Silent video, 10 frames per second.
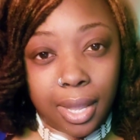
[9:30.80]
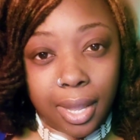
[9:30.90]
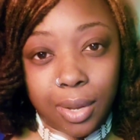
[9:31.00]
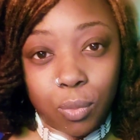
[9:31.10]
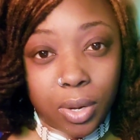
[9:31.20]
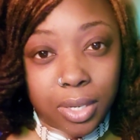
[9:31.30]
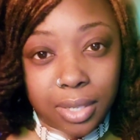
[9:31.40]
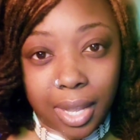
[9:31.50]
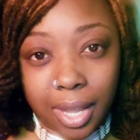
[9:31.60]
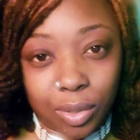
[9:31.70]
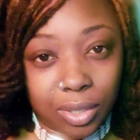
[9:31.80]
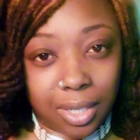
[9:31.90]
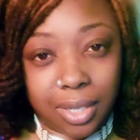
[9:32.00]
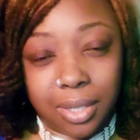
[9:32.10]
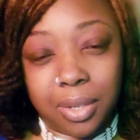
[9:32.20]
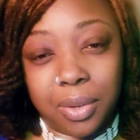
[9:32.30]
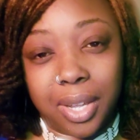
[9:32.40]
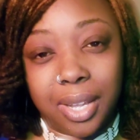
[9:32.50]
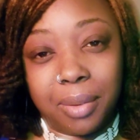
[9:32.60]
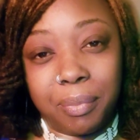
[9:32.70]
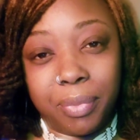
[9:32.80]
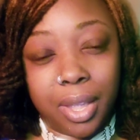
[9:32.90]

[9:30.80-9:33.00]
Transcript: A1 healthy, okay?